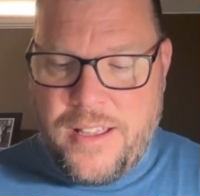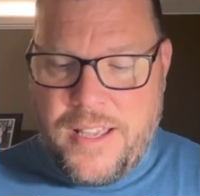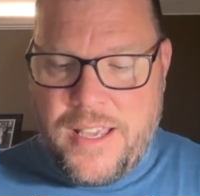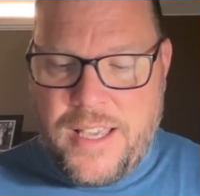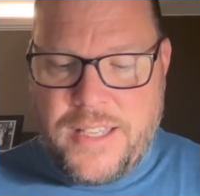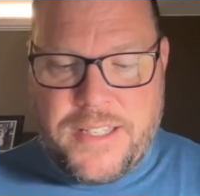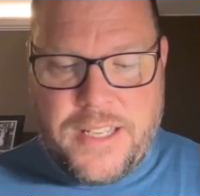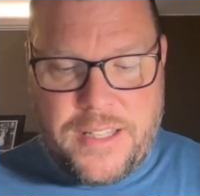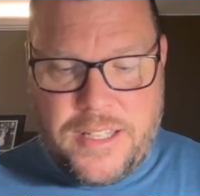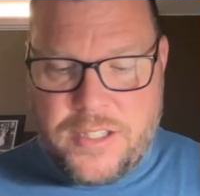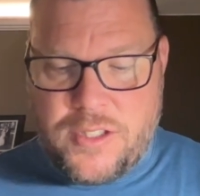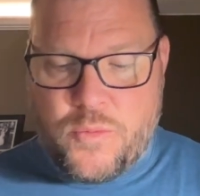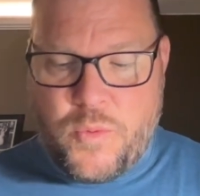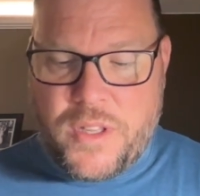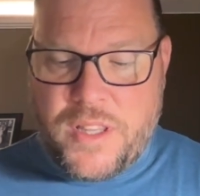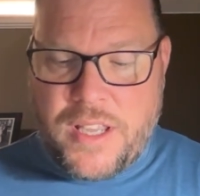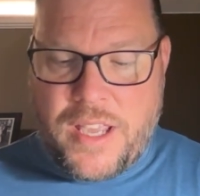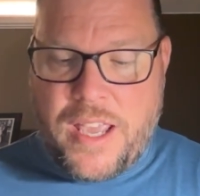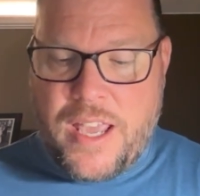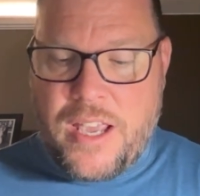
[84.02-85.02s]
He said, This is
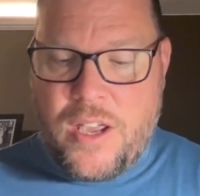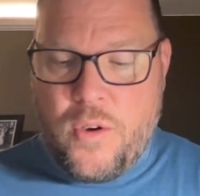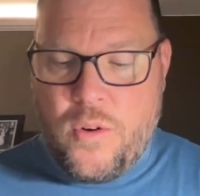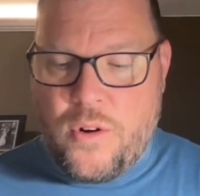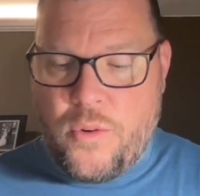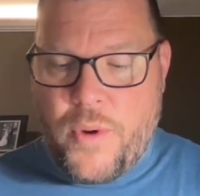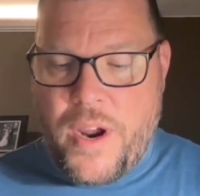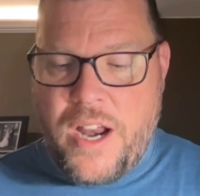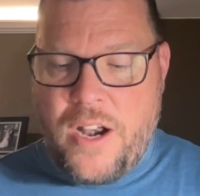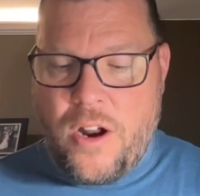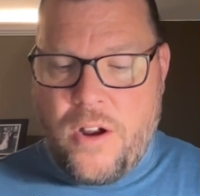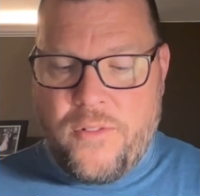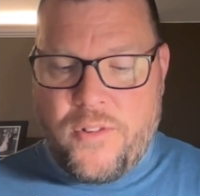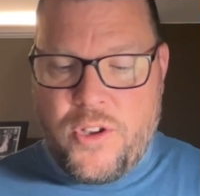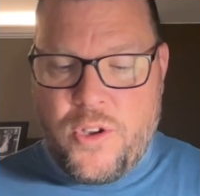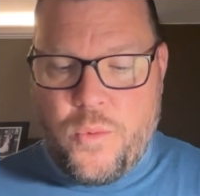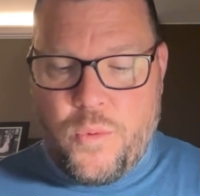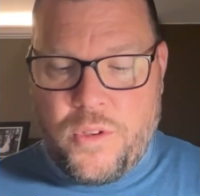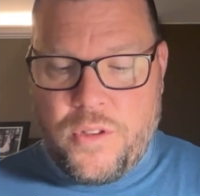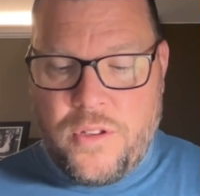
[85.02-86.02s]
what the king who will reign over
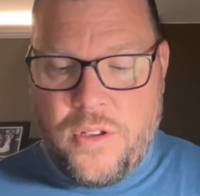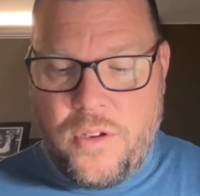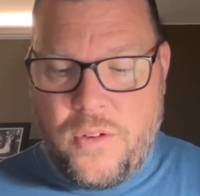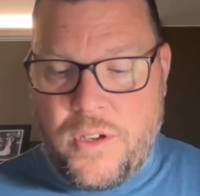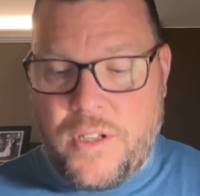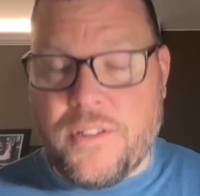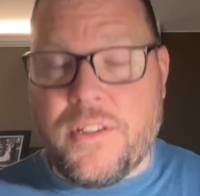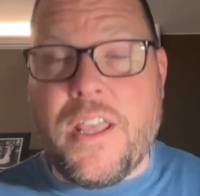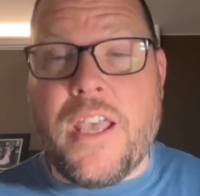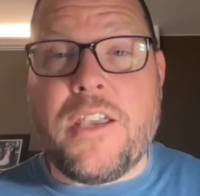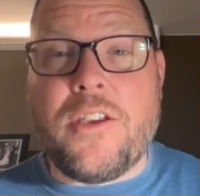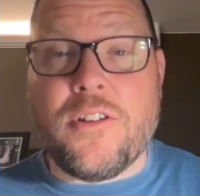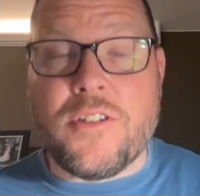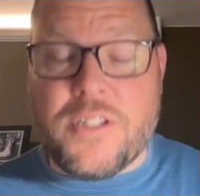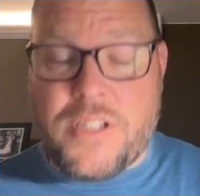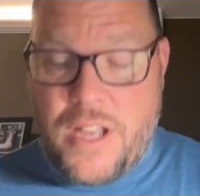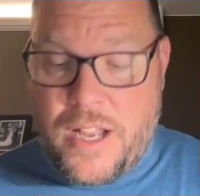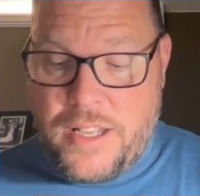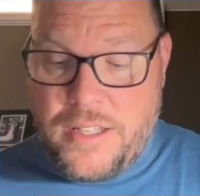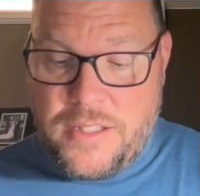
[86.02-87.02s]
you will do. He'll take your
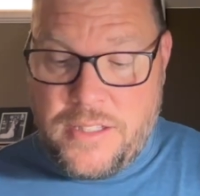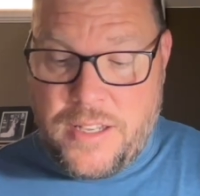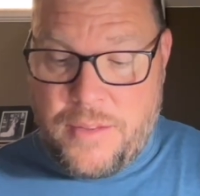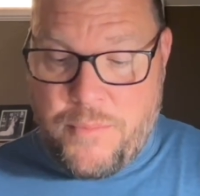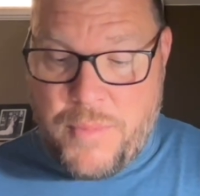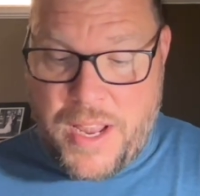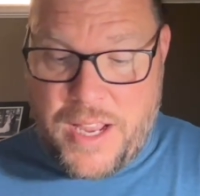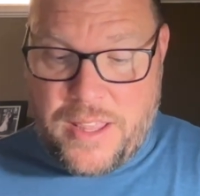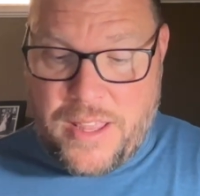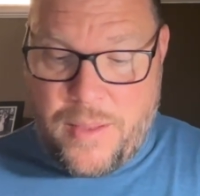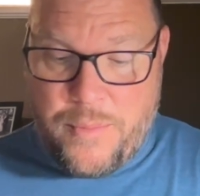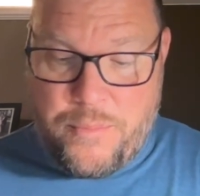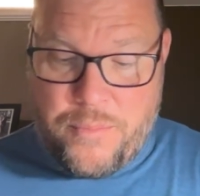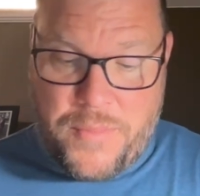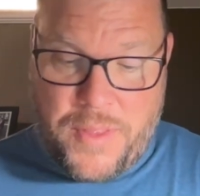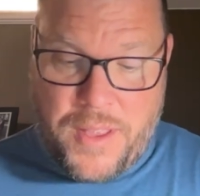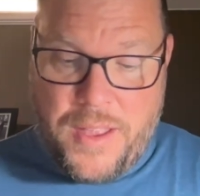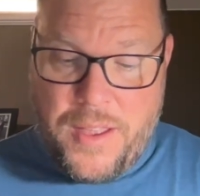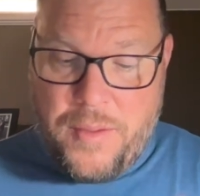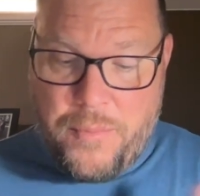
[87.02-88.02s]
sons and make
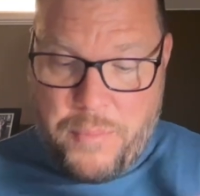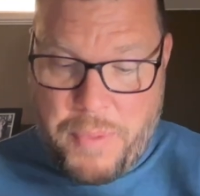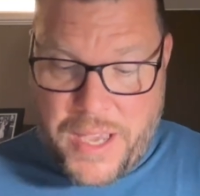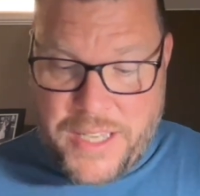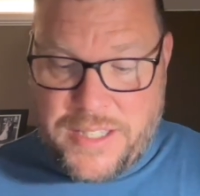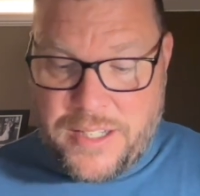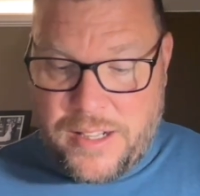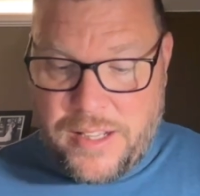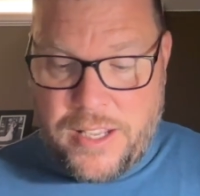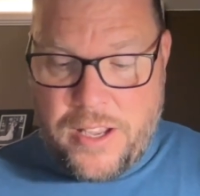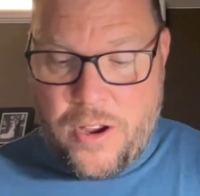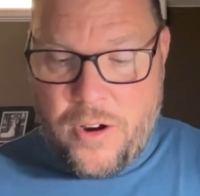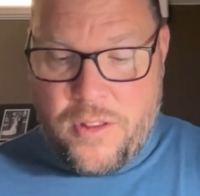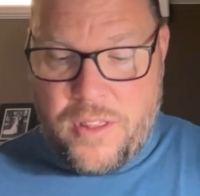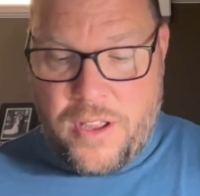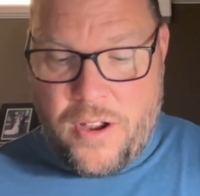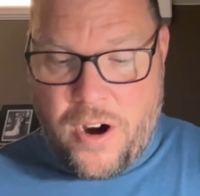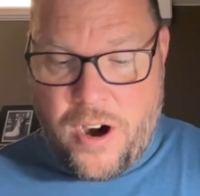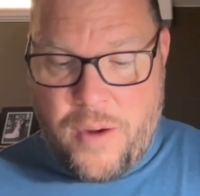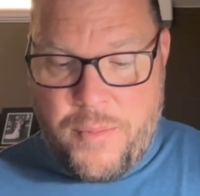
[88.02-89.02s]
them basically go to
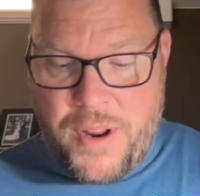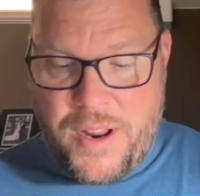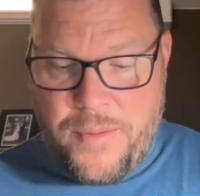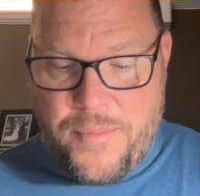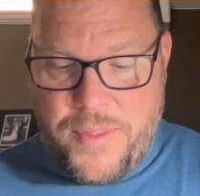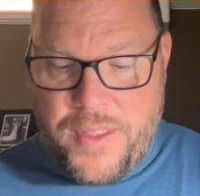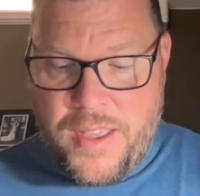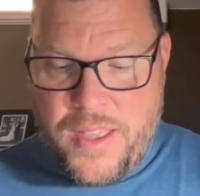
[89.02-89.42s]
the army.